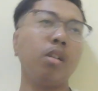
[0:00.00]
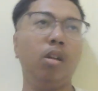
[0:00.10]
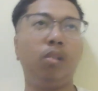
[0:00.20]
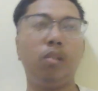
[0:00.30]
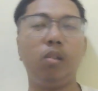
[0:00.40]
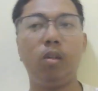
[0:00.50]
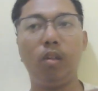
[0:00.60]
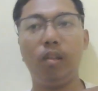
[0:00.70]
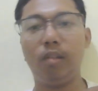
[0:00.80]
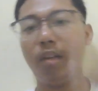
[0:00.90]
and also
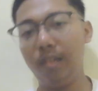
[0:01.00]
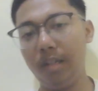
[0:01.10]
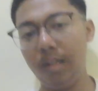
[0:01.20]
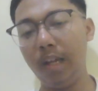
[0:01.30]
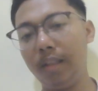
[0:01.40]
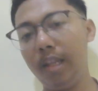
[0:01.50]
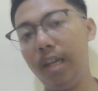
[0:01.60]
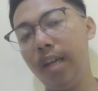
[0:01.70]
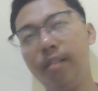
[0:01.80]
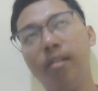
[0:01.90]
discussion like
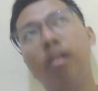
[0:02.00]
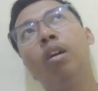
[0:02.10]
this,